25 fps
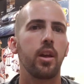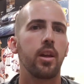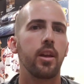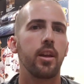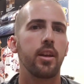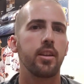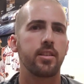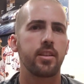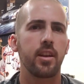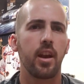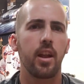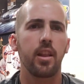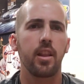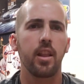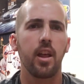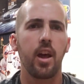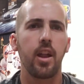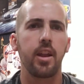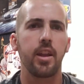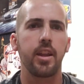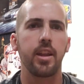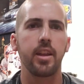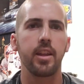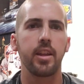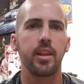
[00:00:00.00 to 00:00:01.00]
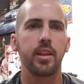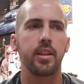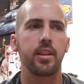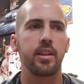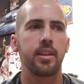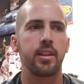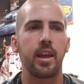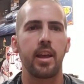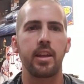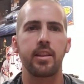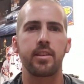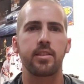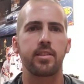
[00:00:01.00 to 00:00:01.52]
it's got a lot in it, and
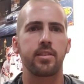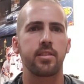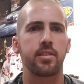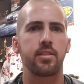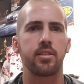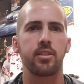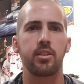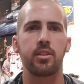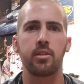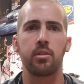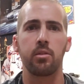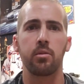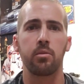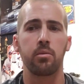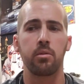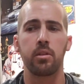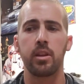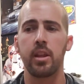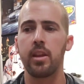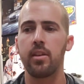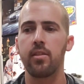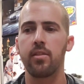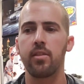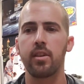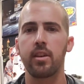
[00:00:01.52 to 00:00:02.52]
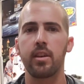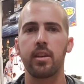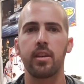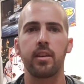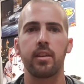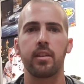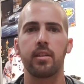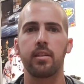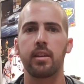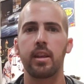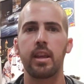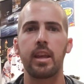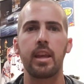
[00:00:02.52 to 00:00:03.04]
that's
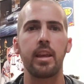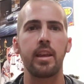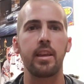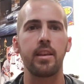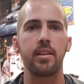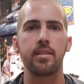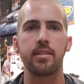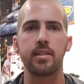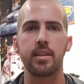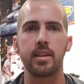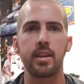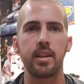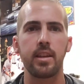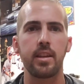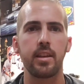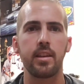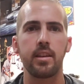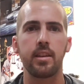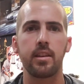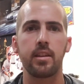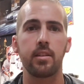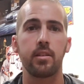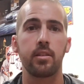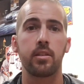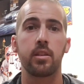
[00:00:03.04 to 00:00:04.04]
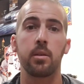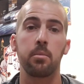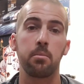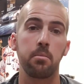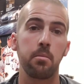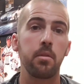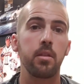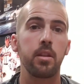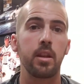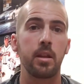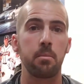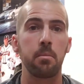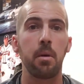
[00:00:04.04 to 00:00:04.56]
leaving easy to,
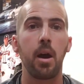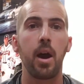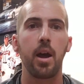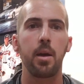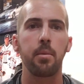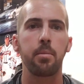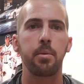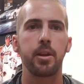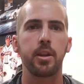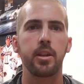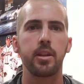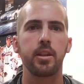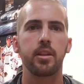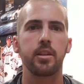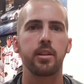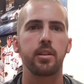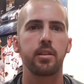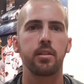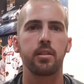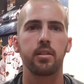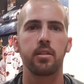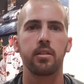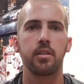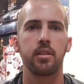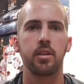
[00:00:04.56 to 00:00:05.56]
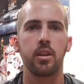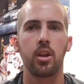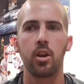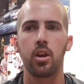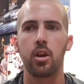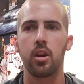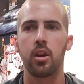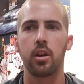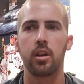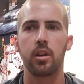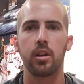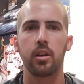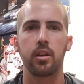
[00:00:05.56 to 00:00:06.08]
in my opinion.
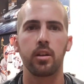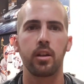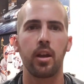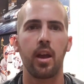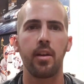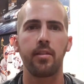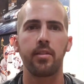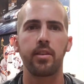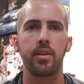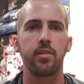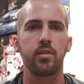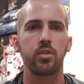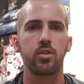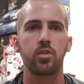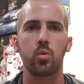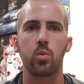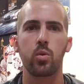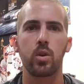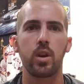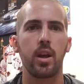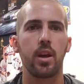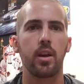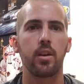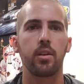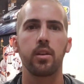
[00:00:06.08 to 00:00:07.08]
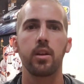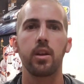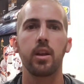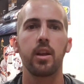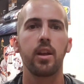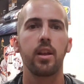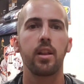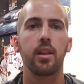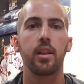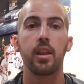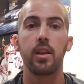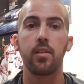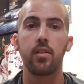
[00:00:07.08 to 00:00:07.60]
Haven't even sorted out
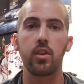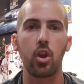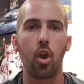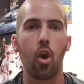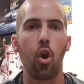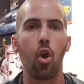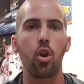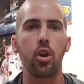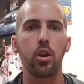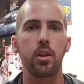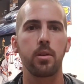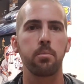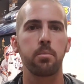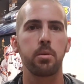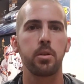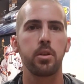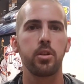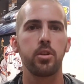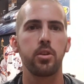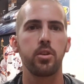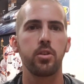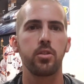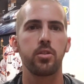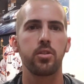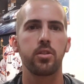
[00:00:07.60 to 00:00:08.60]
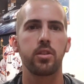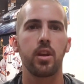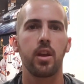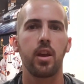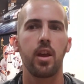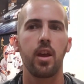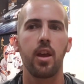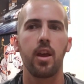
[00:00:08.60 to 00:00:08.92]
leaving hard and boost.